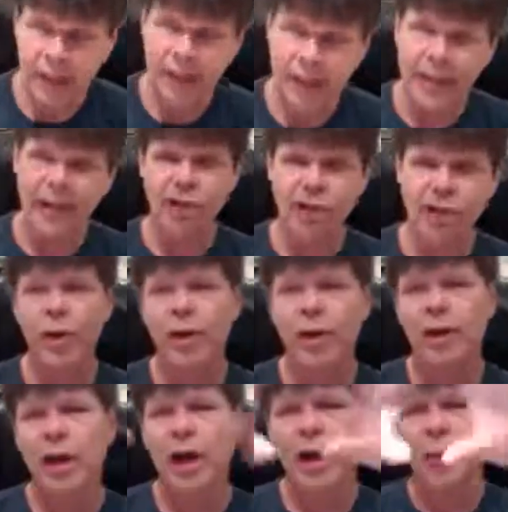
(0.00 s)
and he's
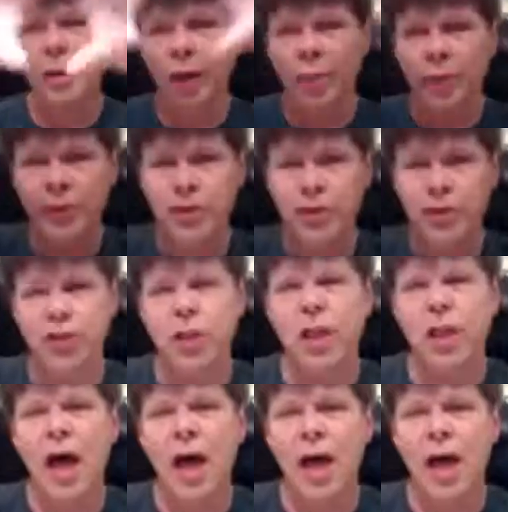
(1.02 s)
showing up on the
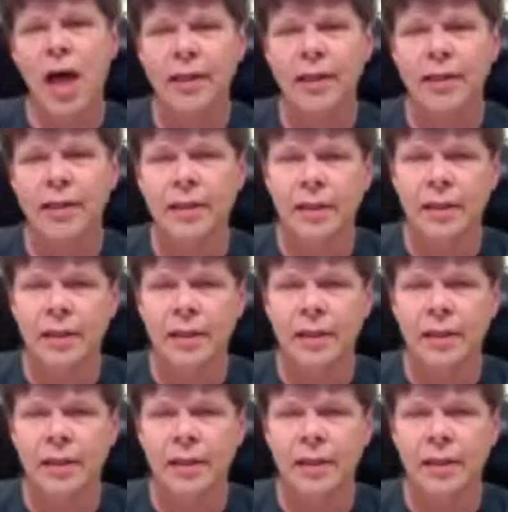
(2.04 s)
slide